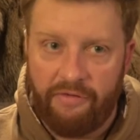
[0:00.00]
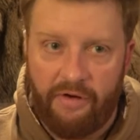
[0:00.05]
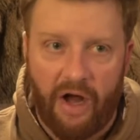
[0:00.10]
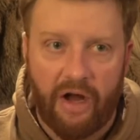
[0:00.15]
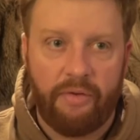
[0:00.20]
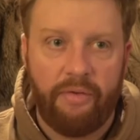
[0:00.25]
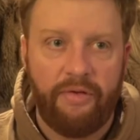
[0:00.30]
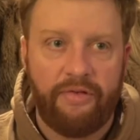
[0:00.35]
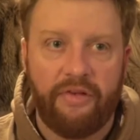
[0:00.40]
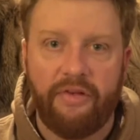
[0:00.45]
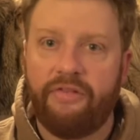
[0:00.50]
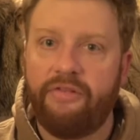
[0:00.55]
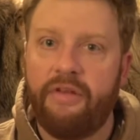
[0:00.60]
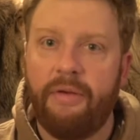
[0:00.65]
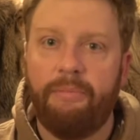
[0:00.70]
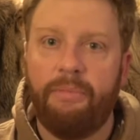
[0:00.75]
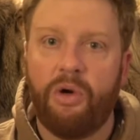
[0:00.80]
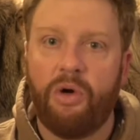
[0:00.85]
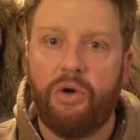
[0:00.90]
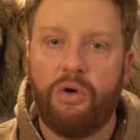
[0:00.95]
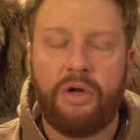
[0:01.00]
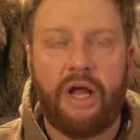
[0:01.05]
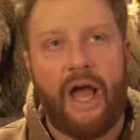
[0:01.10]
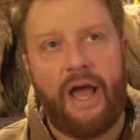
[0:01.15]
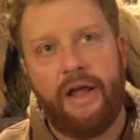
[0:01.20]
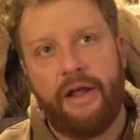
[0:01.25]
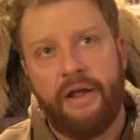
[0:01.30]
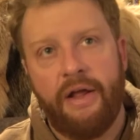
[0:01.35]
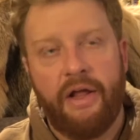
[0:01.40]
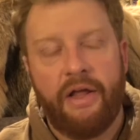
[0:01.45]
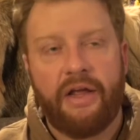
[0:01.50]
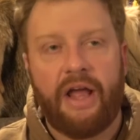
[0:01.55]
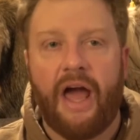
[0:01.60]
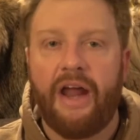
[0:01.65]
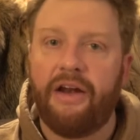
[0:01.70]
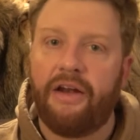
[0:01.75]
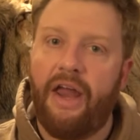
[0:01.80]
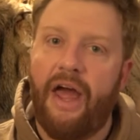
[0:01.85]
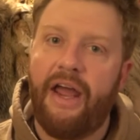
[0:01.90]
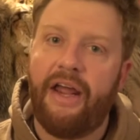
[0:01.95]
Voc was a symbol,
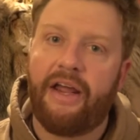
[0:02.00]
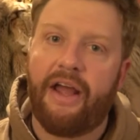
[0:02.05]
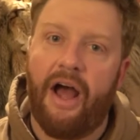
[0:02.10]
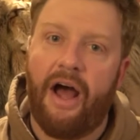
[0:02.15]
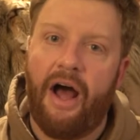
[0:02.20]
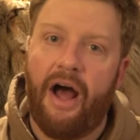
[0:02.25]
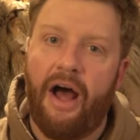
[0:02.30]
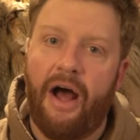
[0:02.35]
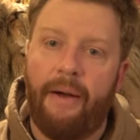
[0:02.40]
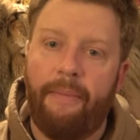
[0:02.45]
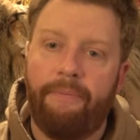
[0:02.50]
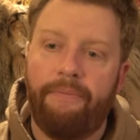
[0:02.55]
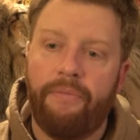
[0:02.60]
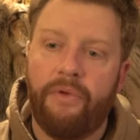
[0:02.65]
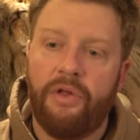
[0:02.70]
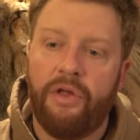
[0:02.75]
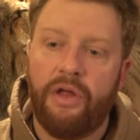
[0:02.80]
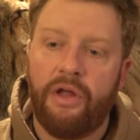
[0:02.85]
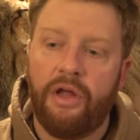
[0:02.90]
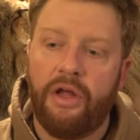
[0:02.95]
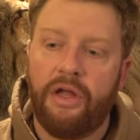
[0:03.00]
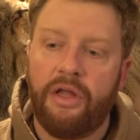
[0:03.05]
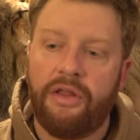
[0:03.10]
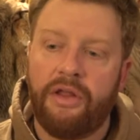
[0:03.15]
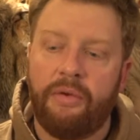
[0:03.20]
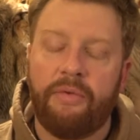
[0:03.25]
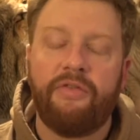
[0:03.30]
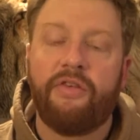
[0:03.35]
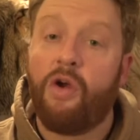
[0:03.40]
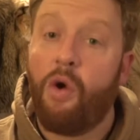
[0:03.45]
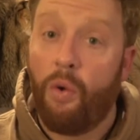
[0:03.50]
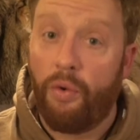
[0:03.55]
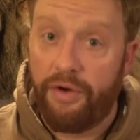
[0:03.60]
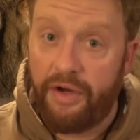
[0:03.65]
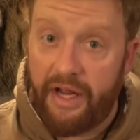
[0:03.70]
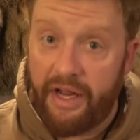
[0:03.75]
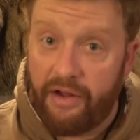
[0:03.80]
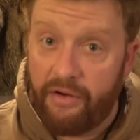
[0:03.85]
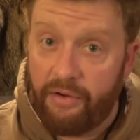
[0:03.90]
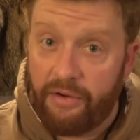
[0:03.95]
kind of like um, there was a
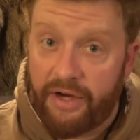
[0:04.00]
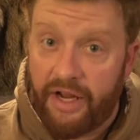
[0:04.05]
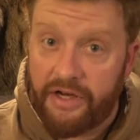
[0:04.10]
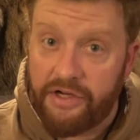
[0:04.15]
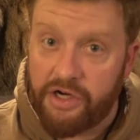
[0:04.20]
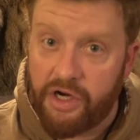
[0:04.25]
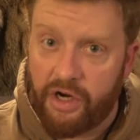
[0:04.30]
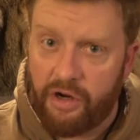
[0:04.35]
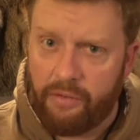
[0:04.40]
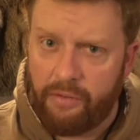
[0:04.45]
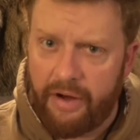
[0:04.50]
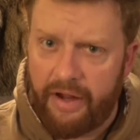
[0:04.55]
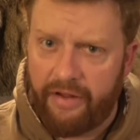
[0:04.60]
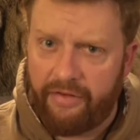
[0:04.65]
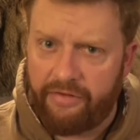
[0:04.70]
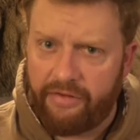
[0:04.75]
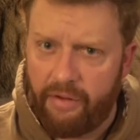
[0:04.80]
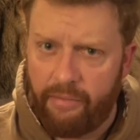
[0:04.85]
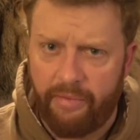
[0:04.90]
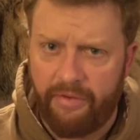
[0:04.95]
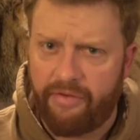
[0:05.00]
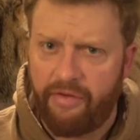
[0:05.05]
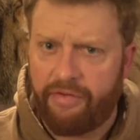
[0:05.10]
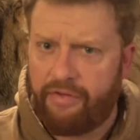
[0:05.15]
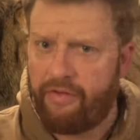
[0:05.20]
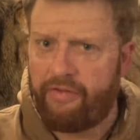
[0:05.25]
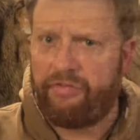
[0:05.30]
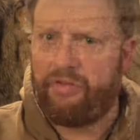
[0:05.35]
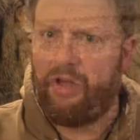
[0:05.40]
golden eagle in ancient Greece that was at the